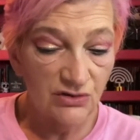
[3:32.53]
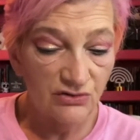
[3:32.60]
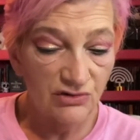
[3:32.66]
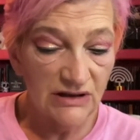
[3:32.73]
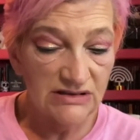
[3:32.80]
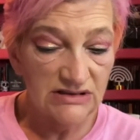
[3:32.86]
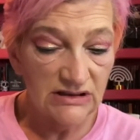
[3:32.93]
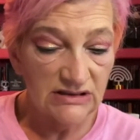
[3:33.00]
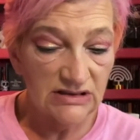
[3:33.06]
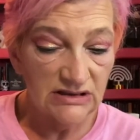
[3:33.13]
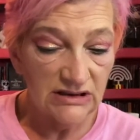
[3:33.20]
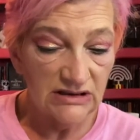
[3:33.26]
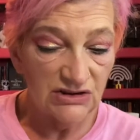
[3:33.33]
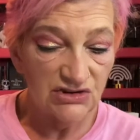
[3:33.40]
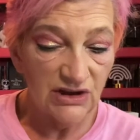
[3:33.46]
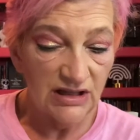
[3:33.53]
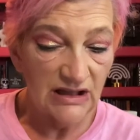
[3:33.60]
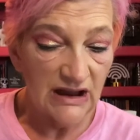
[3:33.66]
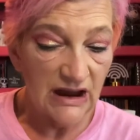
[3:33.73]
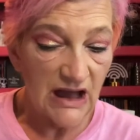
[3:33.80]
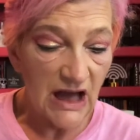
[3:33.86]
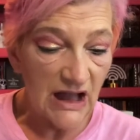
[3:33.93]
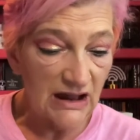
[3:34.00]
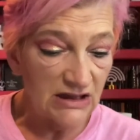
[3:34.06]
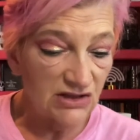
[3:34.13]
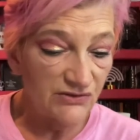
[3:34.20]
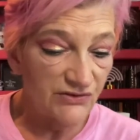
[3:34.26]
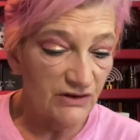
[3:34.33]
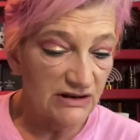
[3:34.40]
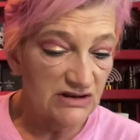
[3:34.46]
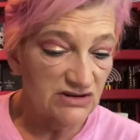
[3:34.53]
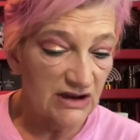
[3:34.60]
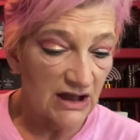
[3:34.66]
rustic ski chalet high in the French